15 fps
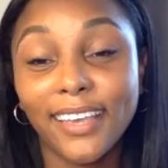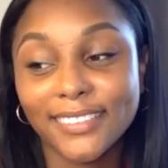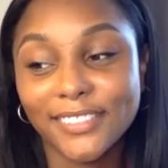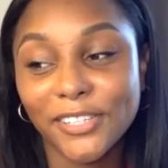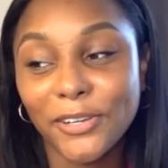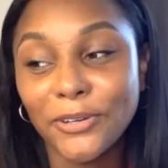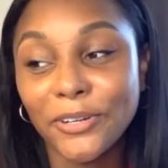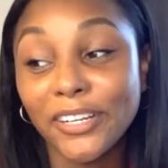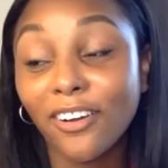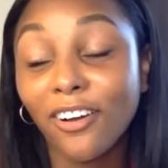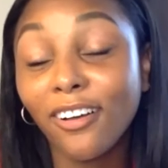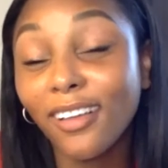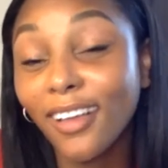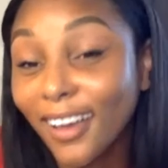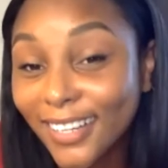So in
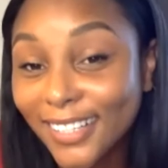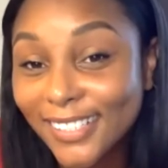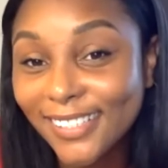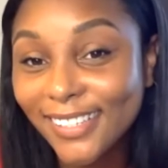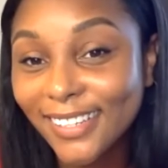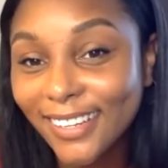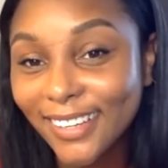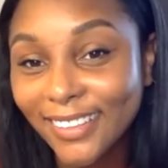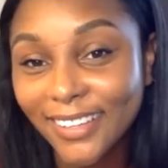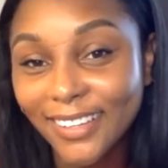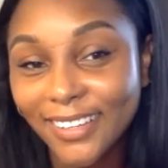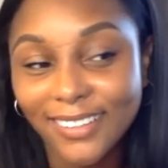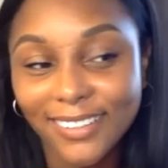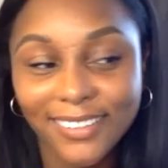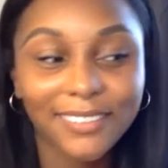all honesty, I
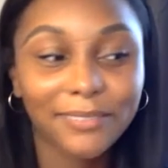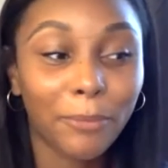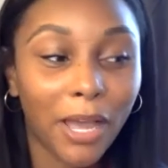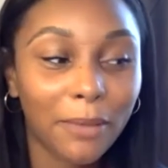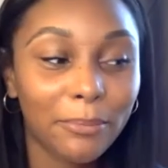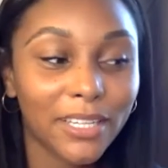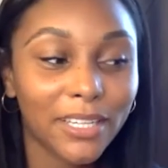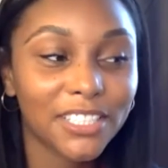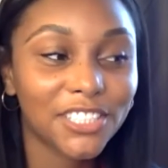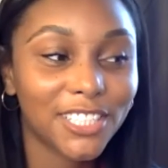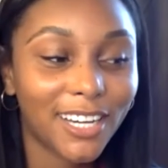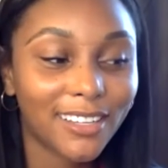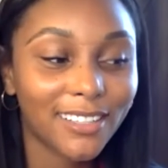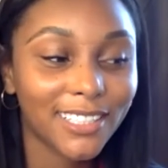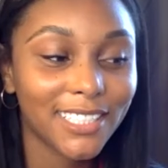think my biggest
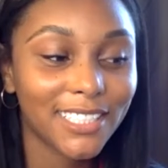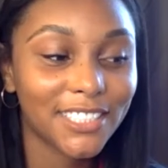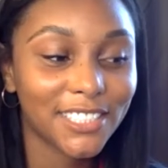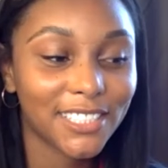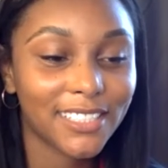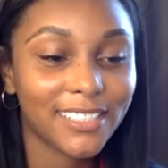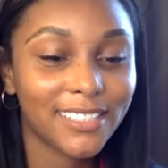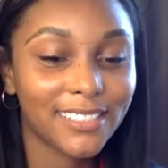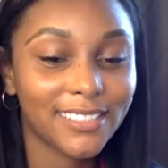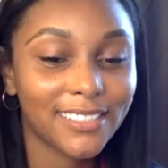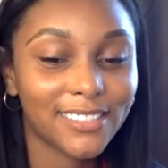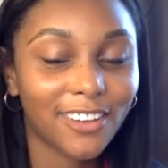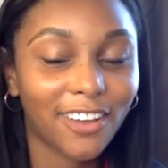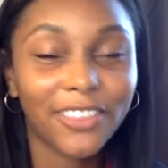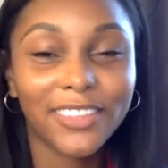challenge
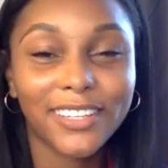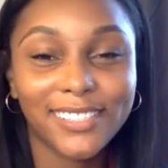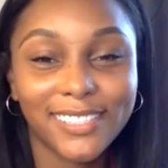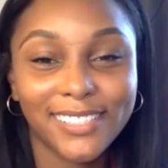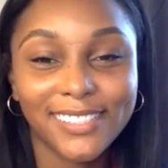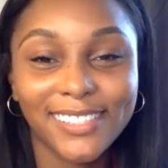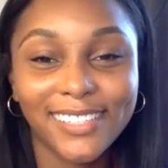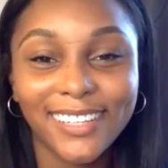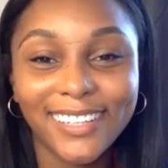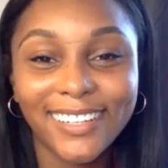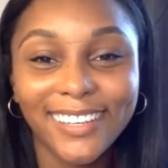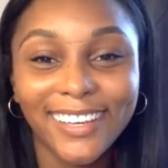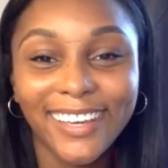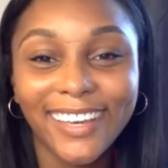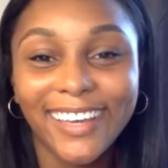is authenticity.
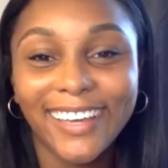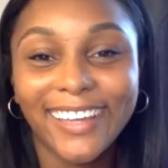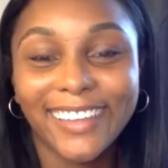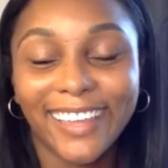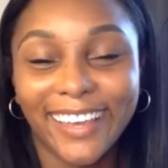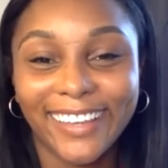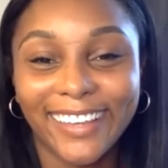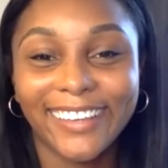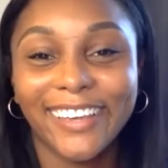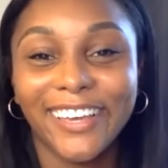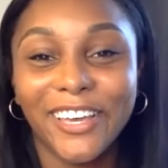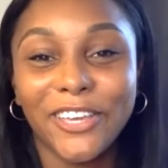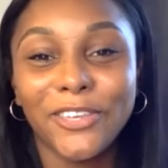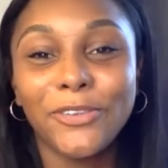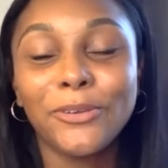Like,
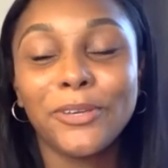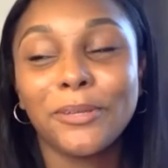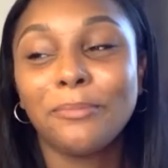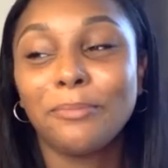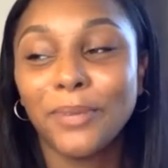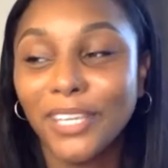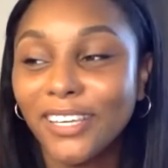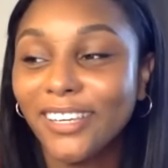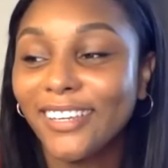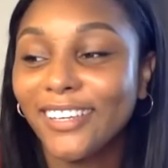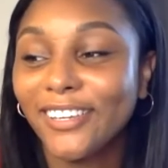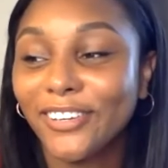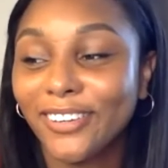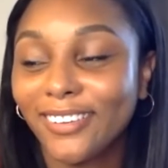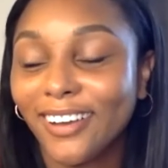you can
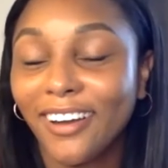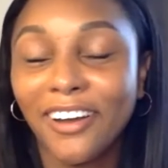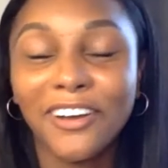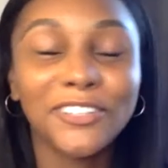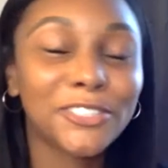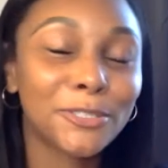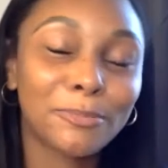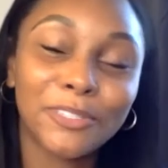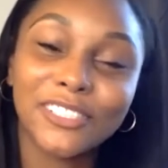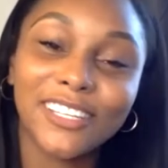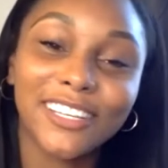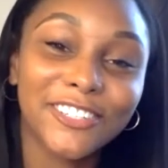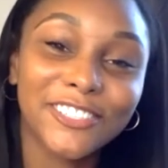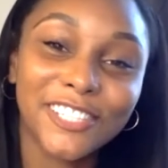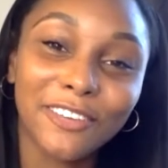be
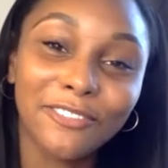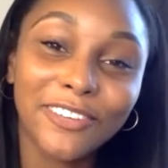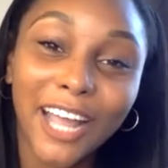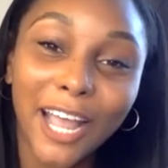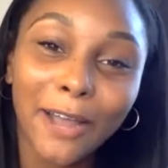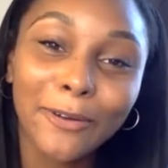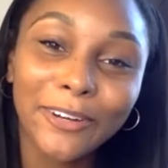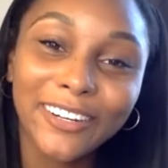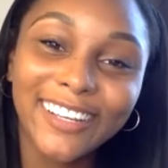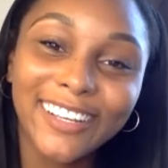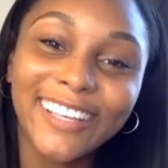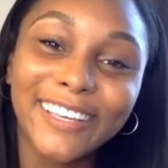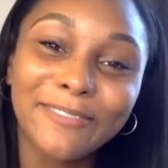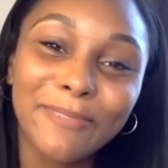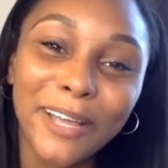100% yourself at Howard,
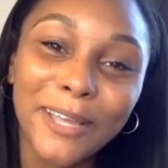in my